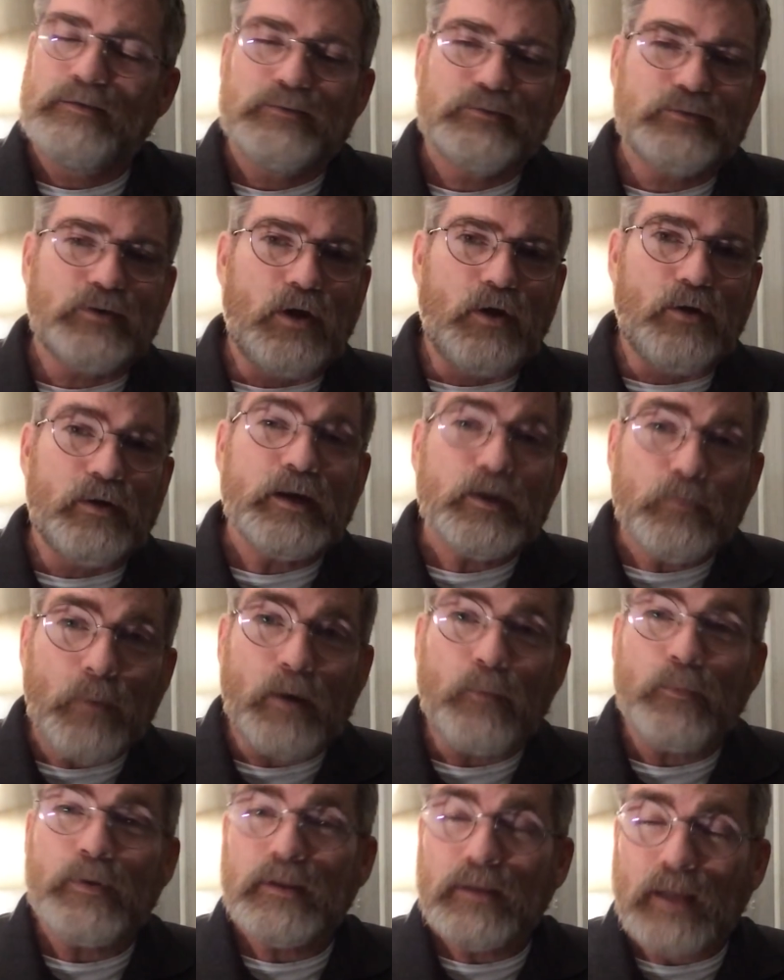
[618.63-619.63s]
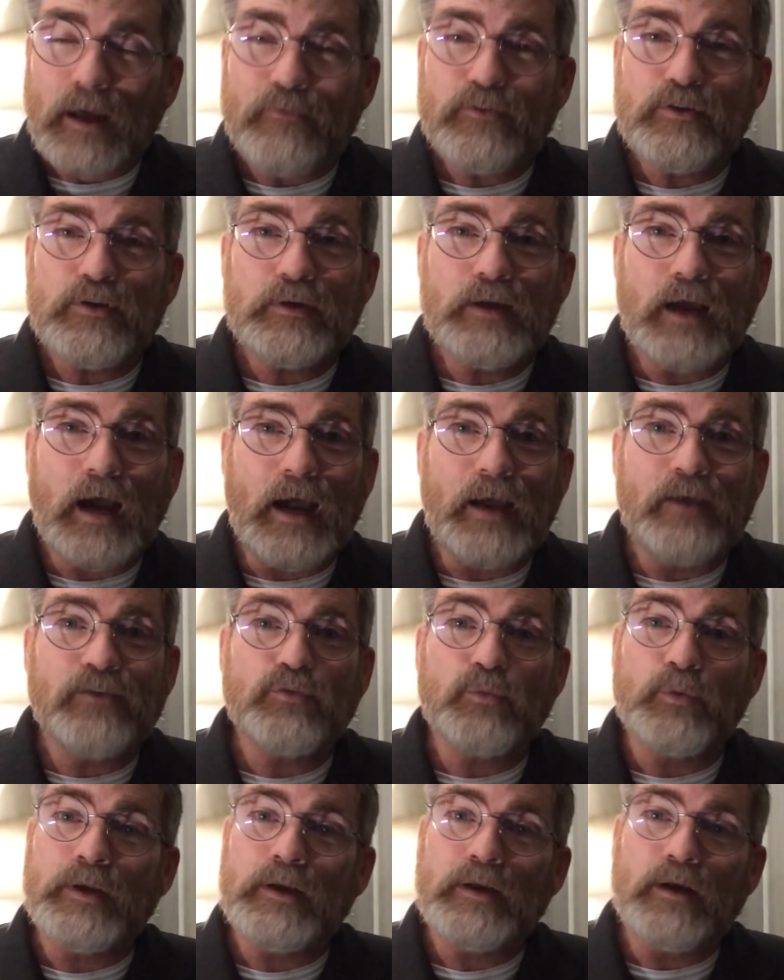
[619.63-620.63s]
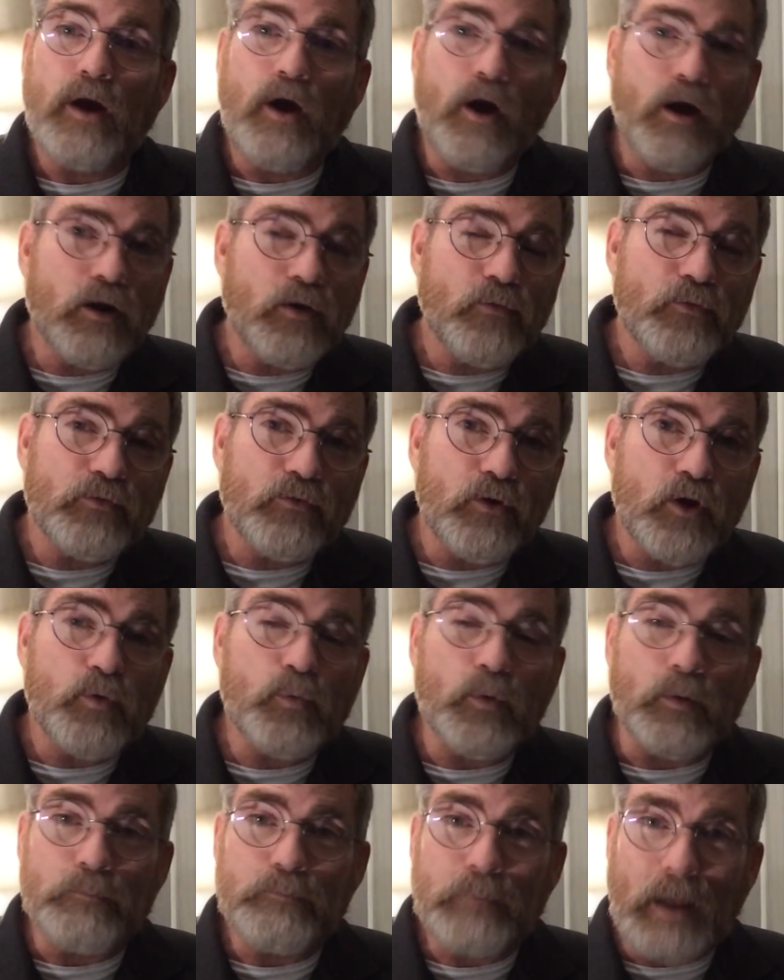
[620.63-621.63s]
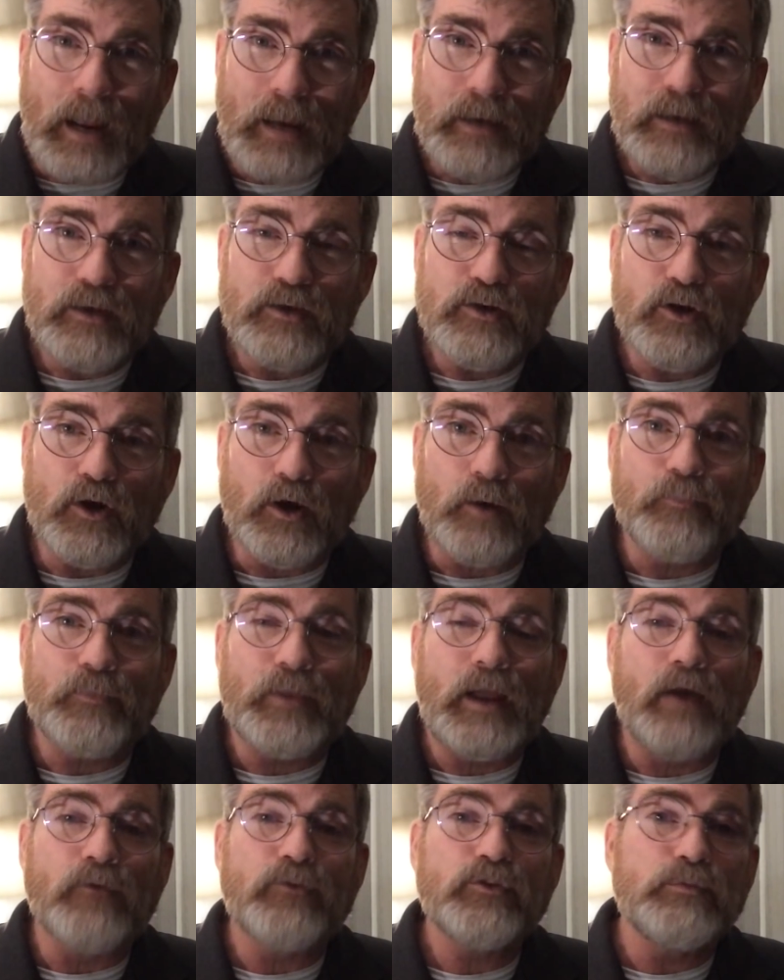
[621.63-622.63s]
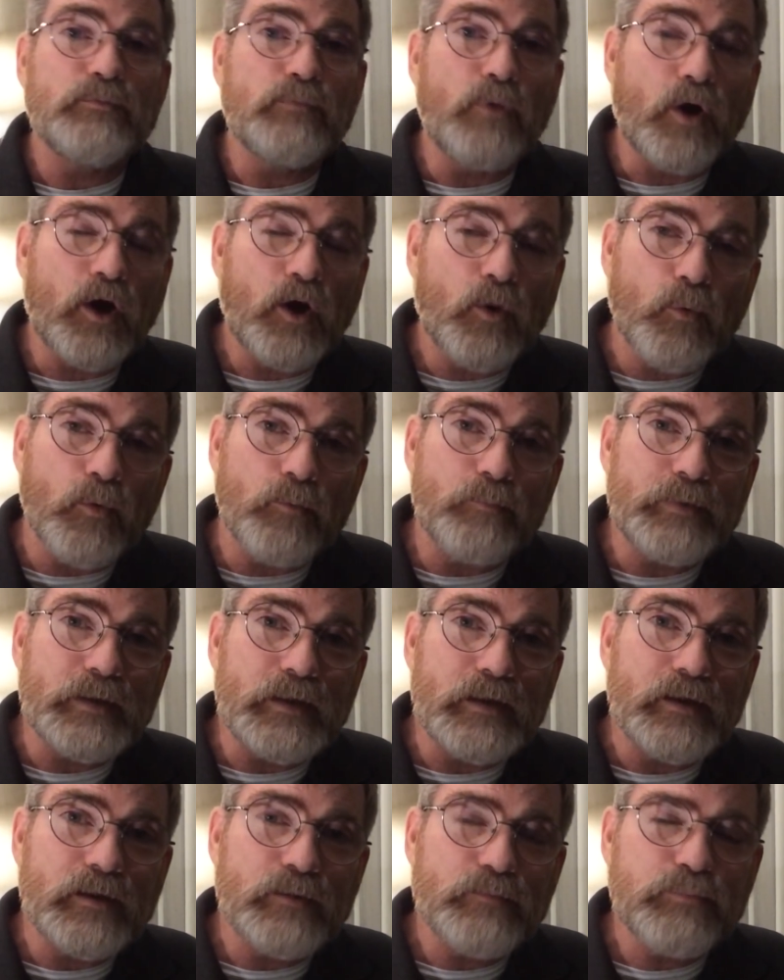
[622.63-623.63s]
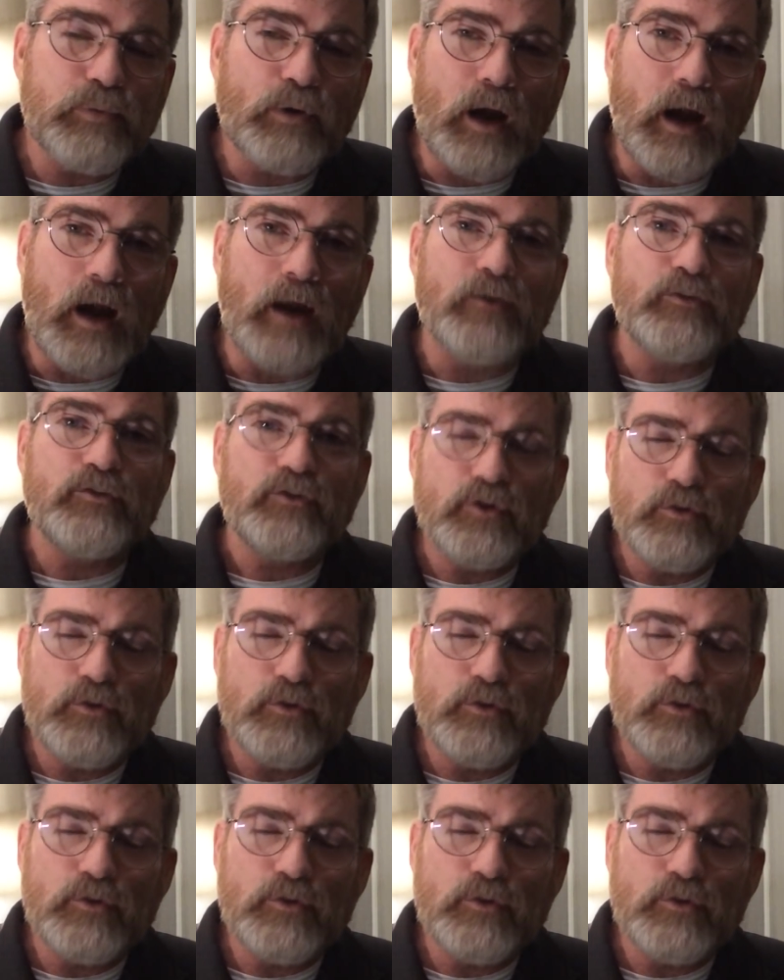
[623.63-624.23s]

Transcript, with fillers: So anyway, we love you guys. We are on the road. We're back in Europe now. Tomorrow we'll be in Prague.